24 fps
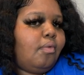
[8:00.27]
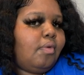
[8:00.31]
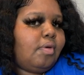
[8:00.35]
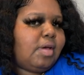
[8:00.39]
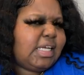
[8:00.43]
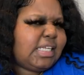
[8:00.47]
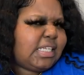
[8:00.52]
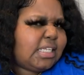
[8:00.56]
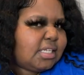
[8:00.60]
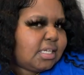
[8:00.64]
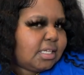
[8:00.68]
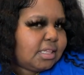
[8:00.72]

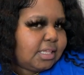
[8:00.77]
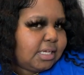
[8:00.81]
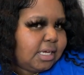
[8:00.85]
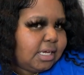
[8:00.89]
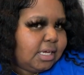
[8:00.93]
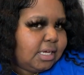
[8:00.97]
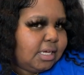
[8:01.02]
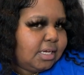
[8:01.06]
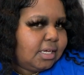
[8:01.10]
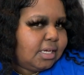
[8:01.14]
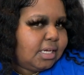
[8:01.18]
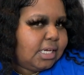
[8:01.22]
is this a
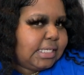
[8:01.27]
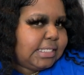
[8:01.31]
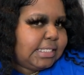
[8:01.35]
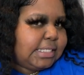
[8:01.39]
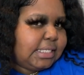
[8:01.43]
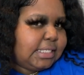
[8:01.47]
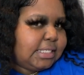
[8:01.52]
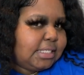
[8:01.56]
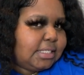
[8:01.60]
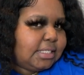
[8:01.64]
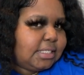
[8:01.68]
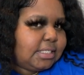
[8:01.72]
thing? Is
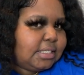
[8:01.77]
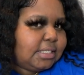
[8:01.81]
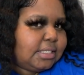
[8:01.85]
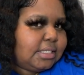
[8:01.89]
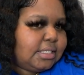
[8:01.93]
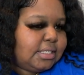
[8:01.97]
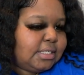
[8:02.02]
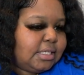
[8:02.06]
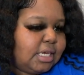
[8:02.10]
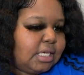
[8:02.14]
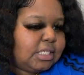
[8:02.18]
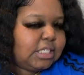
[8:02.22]
this
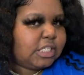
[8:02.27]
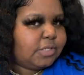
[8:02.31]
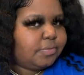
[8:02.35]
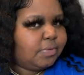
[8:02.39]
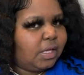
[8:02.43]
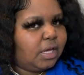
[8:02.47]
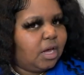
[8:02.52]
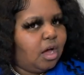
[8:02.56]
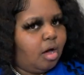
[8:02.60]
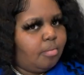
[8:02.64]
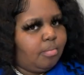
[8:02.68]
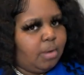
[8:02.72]
is
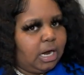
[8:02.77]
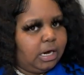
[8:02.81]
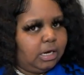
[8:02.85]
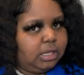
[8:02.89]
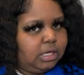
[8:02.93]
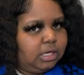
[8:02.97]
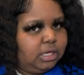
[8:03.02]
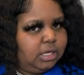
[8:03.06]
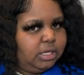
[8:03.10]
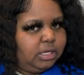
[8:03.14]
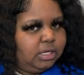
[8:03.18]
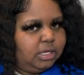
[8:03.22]
this called
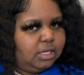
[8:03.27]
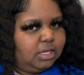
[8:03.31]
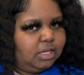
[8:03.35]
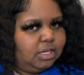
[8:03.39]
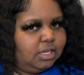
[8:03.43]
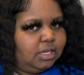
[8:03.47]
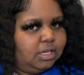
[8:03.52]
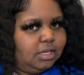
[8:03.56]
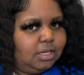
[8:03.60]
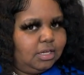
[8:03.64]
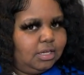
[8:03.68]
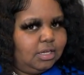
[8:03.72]
modeling?
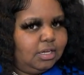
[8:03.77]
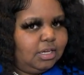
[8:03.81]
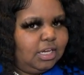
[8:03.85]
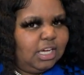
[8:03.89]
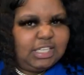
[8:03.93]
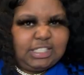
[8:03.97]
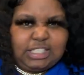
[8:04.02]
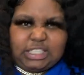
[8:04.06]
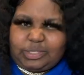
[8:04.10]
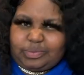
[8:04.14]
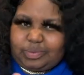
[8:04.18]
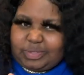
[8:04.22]

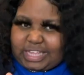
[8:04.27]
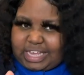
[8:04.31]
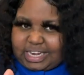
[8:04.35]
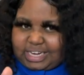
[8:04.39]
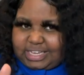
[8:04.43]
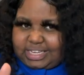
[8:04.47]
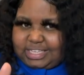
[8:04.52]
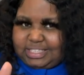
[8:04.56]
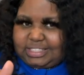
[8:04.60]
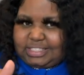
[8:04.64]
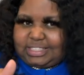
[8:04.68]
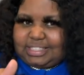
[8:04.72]
Is this what
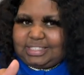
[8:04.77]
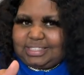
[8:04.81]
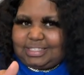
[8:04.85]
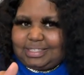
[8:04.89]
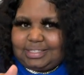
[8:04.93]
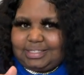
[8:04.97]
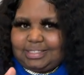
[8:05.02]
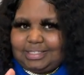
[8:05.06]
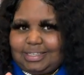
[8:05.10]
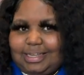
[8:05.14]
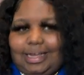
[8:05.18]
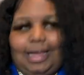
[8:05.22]
that is?
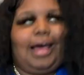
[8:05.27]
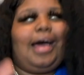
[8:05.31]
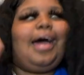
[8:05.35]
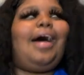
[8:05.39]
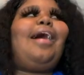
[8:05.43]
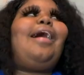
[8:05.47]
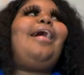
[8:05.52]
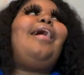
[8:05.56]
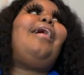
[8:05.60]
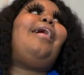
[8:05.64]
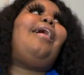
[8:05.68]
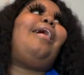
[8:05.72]

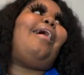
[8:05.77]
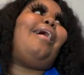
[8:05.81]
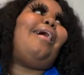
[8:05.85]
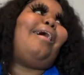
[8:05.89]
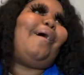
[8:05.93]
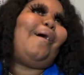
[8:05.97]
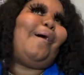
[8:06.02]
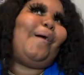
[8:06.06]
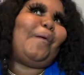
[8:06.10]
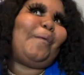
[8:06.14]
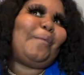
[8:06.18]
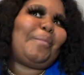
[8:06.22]

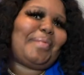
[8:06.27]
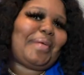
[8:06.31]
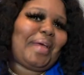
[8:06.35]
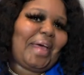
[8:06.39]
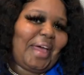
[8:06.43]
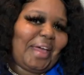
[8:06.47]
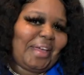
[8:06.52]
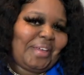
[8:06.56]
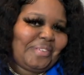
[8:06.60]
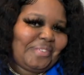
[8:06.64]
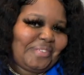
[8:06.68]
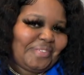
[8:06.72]
Oh,
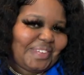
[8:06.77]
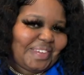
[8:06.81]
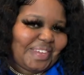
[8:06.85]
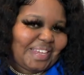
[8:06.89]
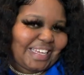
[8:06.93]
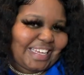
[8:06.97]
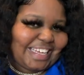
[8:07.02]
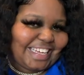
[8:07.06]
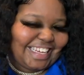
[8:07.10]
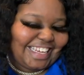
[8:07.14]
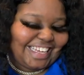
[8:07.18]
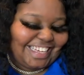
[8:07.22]

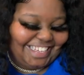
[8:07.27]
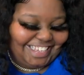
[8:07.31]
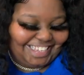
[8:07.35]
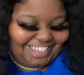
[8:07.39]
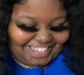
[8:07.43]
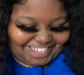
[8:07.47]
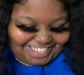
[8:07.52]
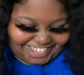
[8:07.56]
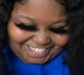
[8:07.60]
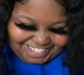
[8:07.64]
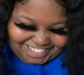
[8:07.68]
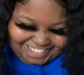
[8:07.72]
baby,
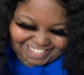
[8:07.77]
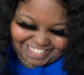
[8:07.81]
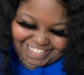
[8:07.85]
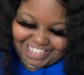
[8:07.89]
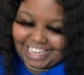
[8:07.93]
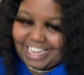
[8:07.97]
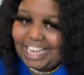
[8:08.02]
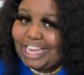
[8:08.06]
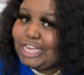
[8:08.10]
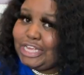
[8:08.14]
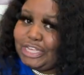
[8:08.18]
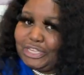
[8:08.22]

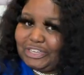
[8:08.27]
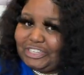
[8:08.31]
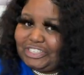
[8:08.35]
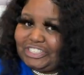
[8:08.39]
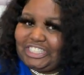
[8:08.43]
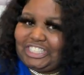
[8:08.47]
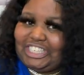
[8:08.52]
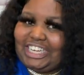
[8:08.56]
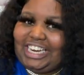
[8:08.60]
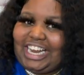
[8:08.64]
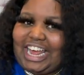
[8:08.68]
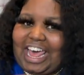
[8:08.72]
you
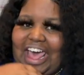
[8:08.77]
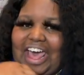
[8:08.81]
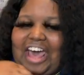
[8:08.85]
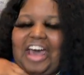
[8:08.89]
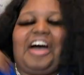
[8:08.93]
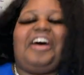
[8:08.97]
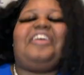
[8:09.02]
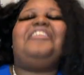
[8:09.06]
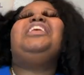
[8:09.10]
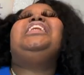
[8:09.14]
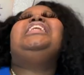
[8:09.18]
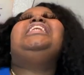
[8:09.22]
should
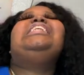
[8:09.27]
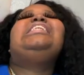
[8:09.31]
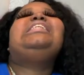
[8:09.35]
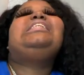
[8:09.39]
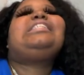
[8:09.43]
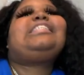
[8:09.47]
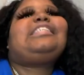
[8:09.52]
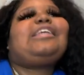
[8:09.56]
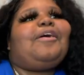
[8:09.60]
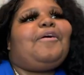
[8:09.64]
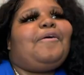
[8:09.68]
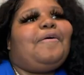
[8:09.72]
have.
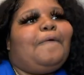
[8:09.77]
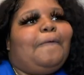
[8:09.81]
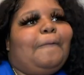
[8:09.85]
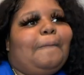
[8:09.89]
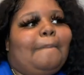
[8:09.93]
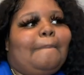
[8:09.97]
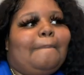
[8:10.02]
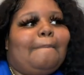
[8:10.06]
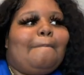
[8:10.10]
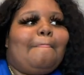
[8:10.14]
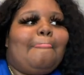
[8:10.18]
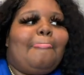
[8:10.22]

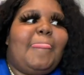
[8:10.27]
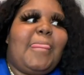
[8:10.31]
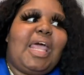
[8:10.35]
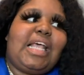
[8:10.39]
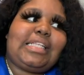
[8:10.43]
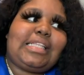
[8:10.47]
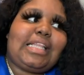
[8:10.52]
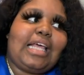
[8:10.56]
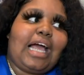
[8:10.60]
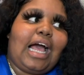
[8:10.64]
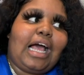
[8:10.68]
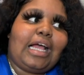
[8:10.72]
So
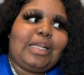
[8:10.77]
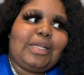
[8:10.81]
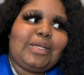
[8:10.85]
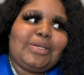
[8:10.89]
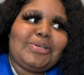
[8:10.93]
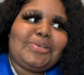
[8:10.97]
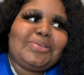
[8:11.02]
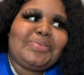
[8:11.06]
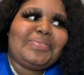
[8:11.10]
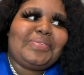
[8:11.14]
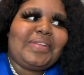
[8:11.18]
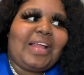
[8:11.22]
next thing I
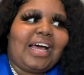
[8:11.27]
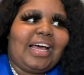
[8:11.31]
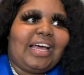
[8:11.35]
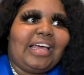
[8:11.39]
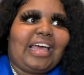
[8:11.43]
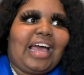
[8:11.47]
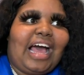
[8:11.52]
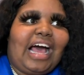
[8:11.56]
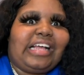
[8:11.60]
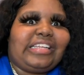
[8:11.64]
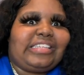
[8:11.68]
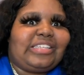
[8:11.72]
knew, like
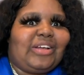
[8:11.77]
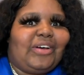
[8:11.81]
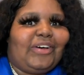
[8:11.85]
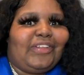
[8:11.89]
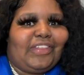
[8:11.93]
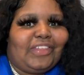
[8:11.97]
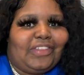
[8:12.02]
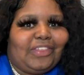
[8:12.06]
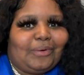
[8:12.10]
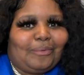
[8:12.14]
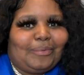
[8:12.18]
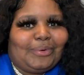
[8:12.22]
I saw
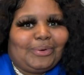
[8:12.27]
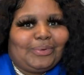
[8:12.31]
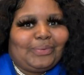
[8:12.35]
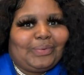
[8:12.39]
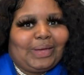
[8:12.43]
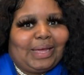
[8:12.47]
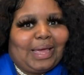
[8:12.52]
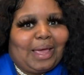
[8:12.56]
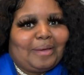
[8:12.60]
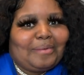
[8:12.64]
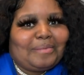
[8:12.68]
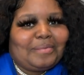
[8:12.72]
that they were
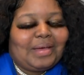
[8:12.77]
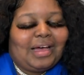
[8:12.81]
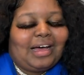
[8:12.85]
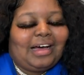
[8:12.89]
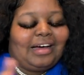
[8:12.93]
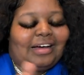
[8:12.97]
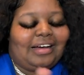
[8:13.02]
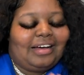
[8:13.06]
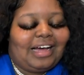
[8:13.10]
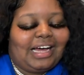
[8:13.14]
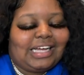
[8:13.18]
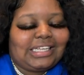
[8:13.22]
doing a,
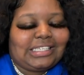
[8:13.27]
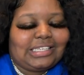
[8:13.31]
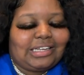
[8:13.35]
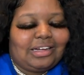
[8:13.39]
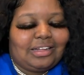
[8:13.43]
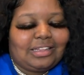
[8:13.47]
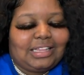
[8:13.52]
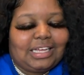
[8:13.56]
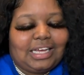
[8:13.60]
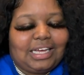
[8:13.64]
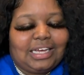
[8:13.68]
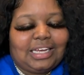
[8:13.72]
uh, I
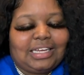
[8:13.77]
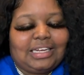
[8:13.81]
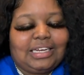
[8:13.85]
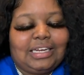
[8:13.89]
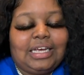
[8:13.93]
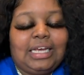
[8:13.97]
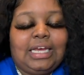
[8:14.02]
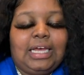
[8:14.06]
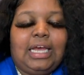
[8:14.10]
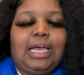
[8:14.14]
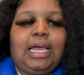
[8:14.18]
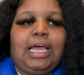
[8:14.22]
saw that
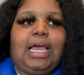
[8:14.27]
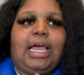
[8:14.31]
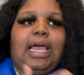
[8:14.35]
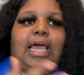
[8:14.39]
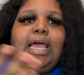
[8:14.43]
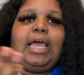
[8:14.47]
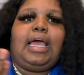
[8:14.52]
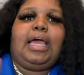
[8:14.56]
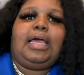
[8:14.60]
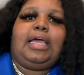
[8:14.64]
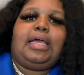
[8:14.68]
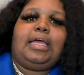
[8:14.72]

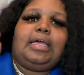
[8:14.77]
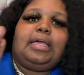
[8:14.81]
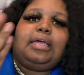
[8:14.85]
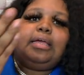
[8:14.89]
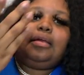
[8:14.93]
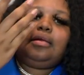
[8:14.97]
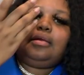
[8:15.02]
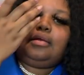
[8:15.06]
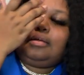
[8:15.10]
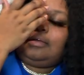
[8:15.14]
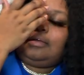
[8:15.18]
a